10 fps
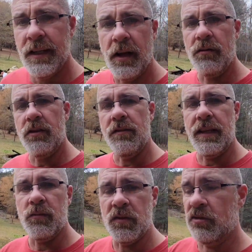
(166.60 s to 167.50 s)
don't do
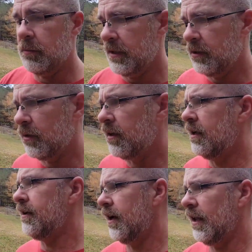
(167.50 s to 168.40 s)
things we should be doing
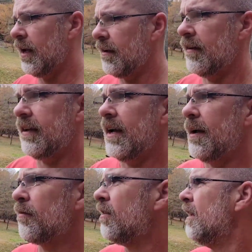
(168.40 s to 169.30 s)
a lot of the
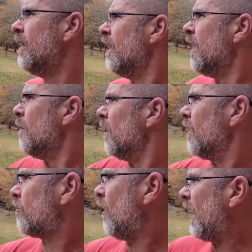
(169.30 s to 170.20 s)
times.
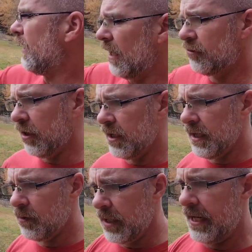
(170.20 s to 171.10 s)
Let's go out here. I'll show you
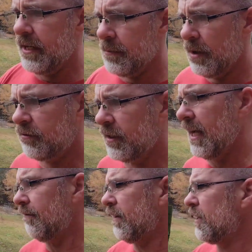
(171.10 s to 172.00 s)
another one out here in the
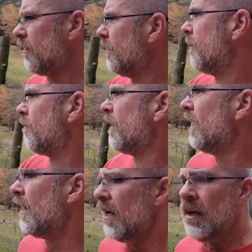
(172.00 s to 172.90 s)
muscadine vineyard.
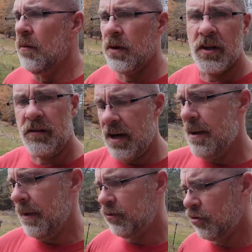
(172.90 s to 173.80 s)
We're going to
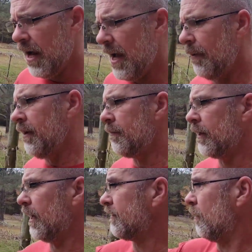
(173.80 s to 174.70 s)
grab my trap
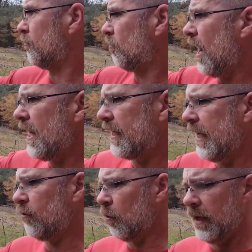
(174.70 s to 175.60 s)
because I was trying to
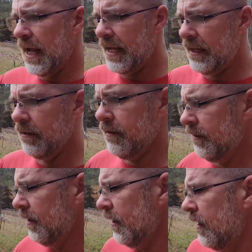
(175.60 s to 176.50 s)
catch one out here
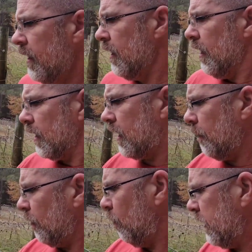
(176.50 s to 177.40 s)
a couple of